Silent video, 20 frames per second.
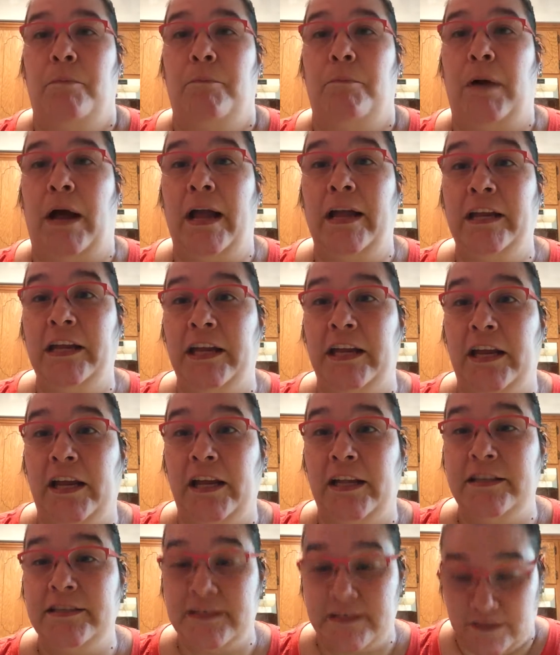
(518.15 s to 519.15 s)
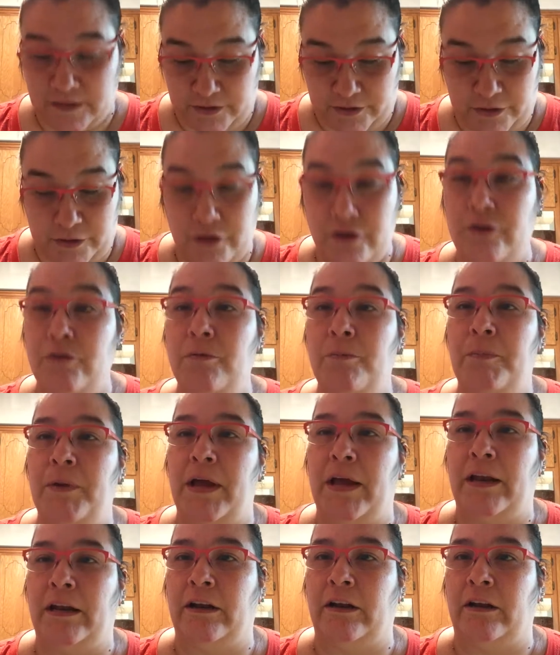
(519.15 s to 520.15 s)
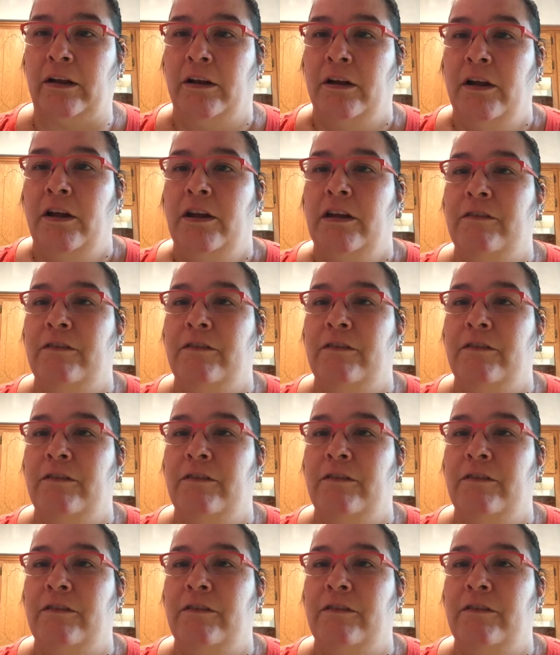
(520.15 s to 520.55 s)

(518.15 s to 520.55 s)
My kids knew better.